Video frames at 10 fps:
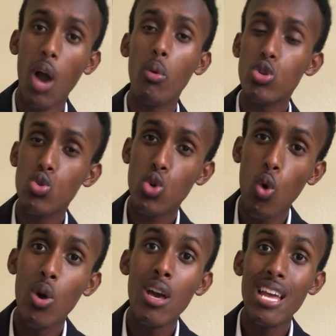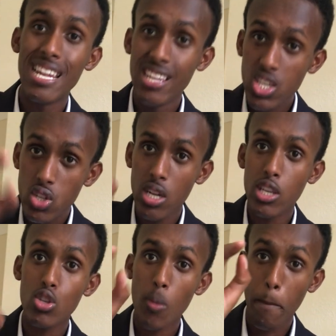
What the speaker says: I want you to go literally